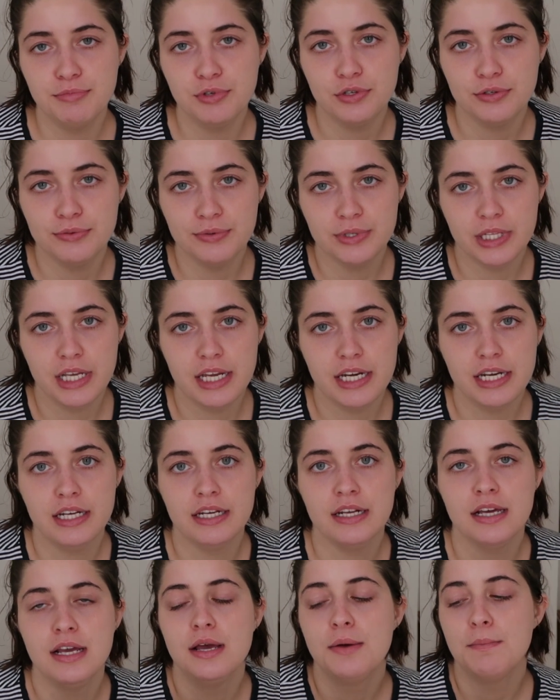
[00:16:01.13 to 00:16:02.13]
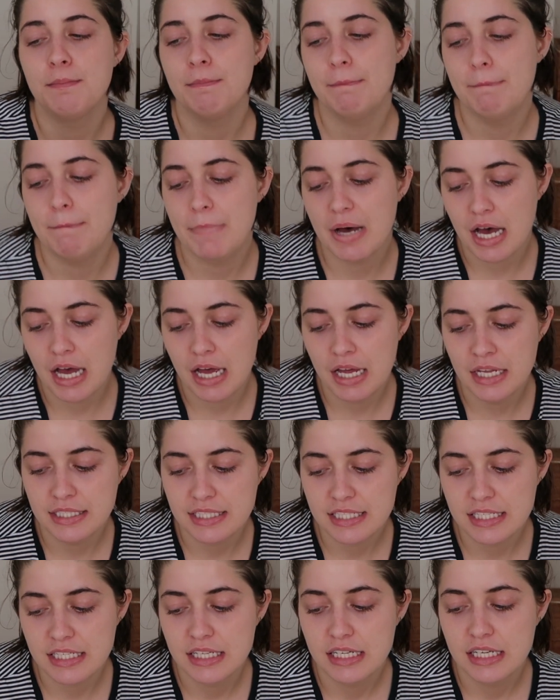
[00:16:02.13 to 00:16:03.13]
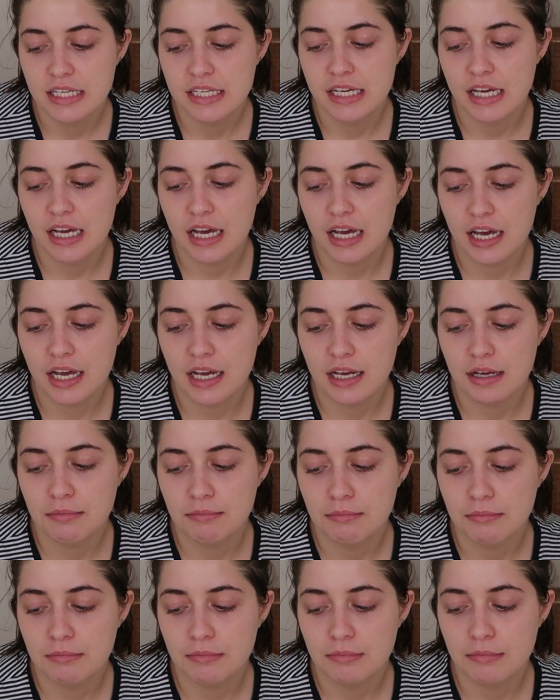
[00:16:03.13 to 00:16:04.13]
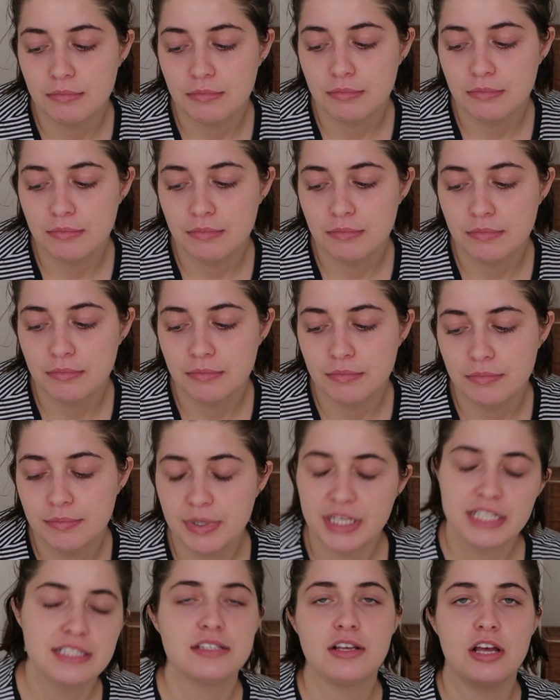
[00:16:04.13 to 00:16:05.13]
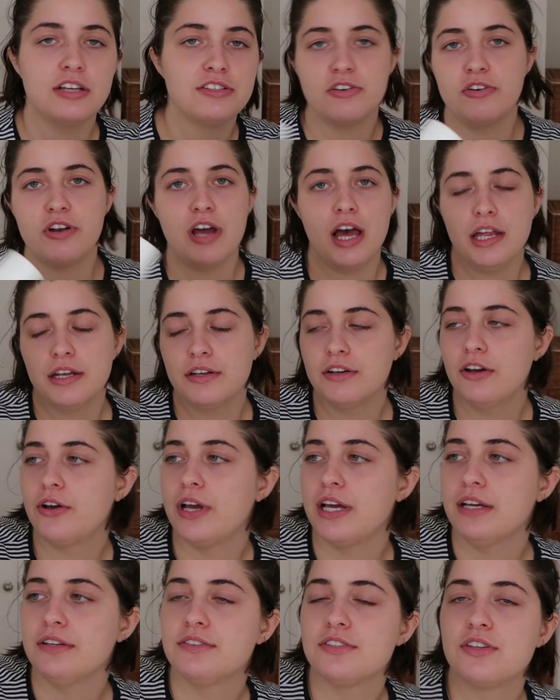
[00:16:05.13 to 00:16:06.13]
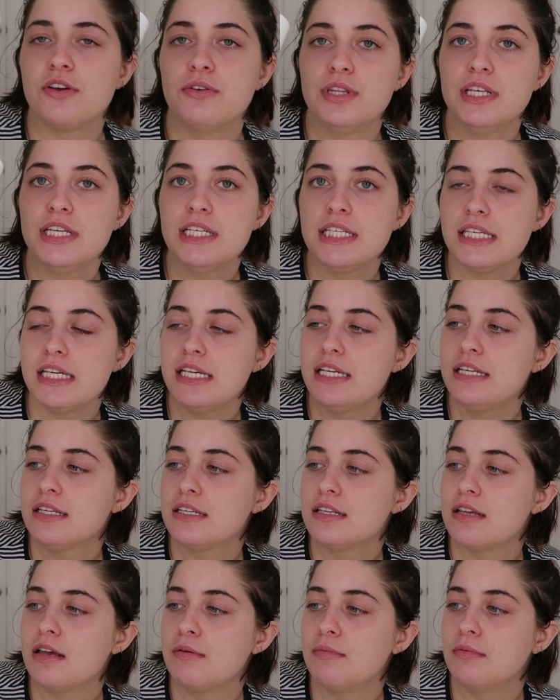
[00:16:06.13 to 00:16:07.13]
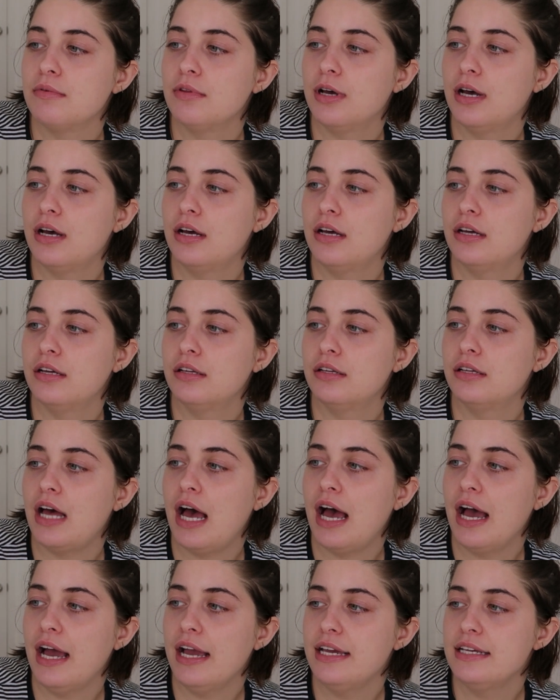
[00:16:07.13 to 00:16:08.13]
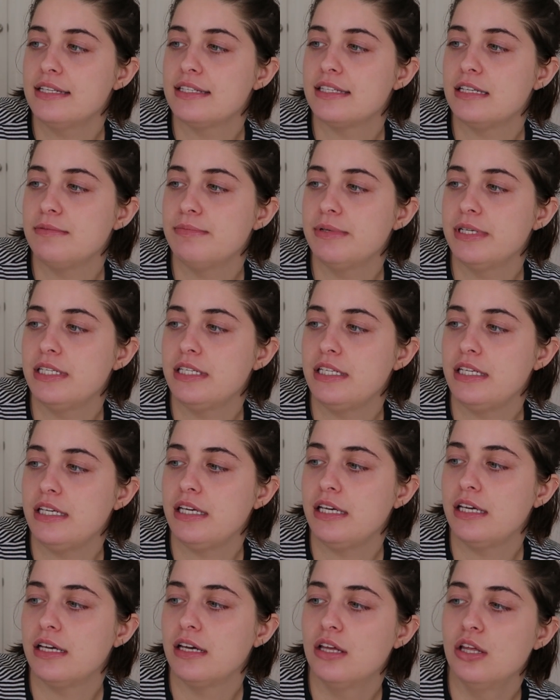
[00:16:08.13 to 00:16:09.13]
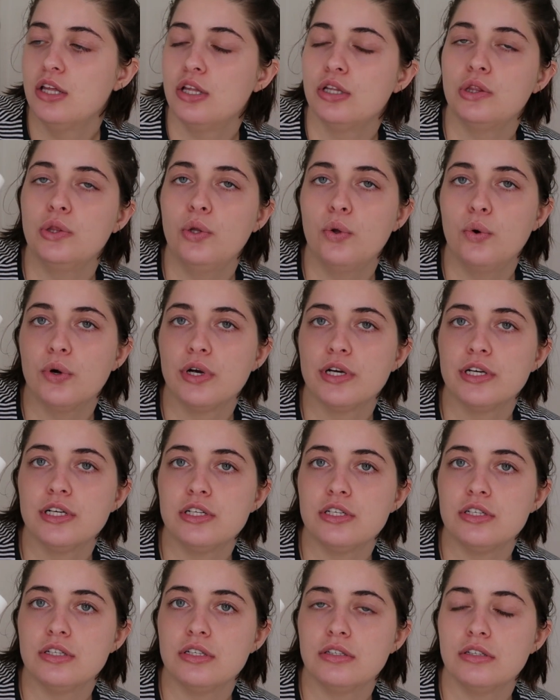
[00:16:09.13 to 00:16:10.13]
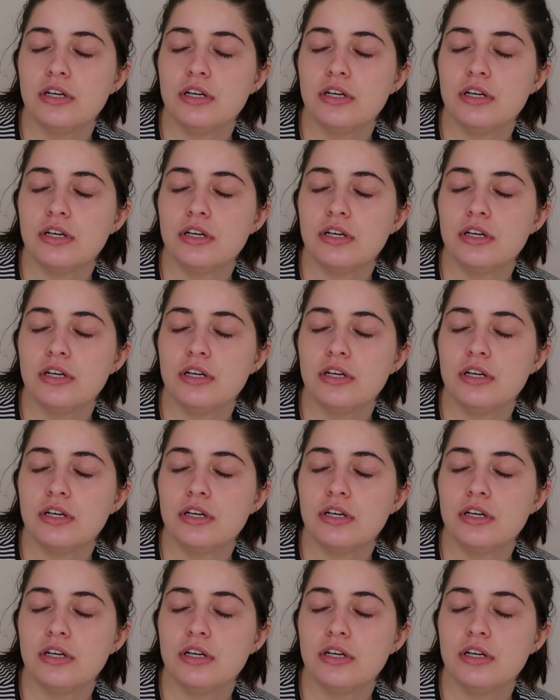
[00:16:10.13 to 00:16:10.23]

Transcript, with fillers: of beauty related, but it's also not. Okay, so this is the high CBD Lord